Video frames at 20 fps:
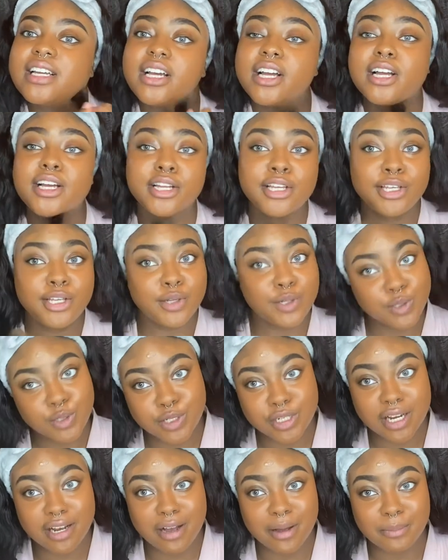a huge
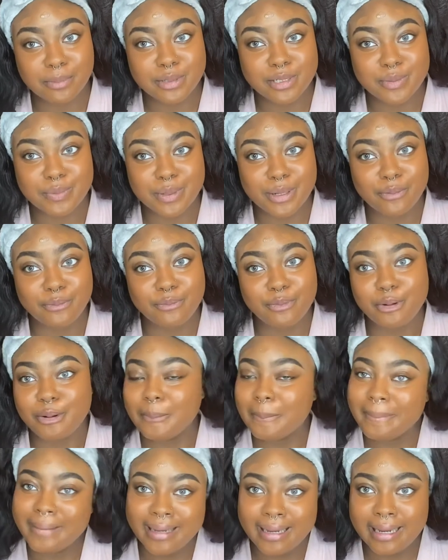accomplishment for
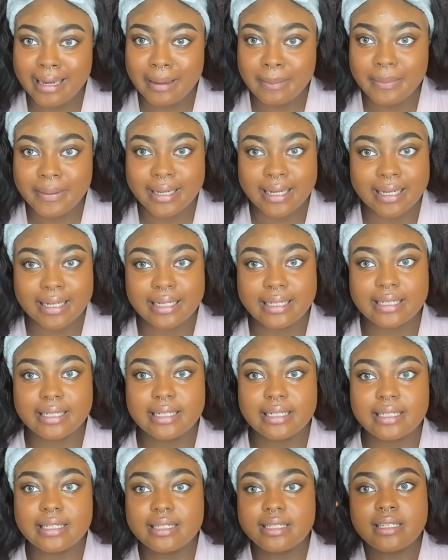me
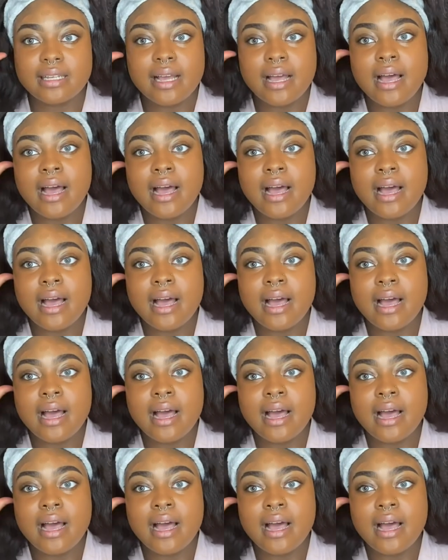because